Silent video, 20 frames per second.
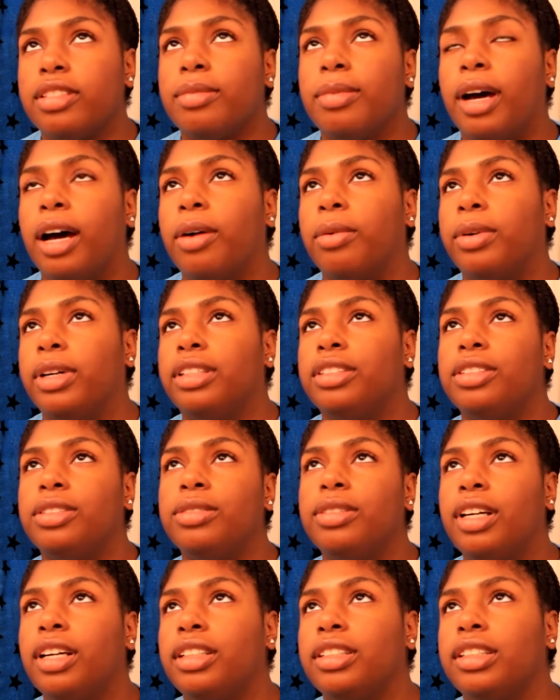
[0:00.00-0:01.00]
It's about what,
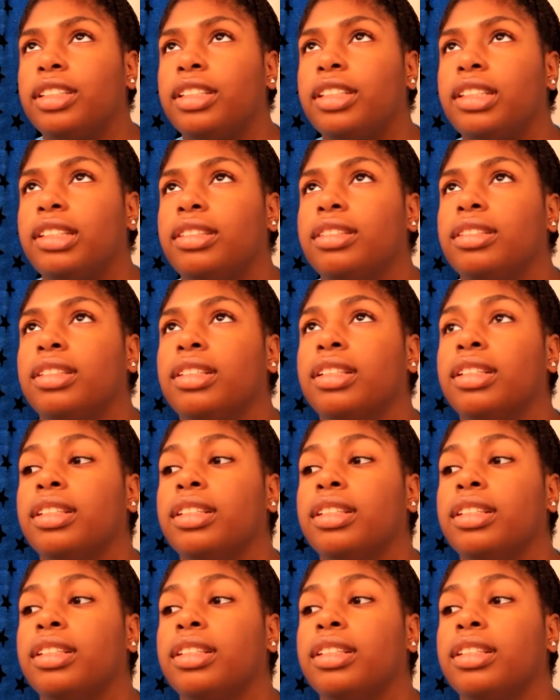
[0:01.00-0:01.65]
$200.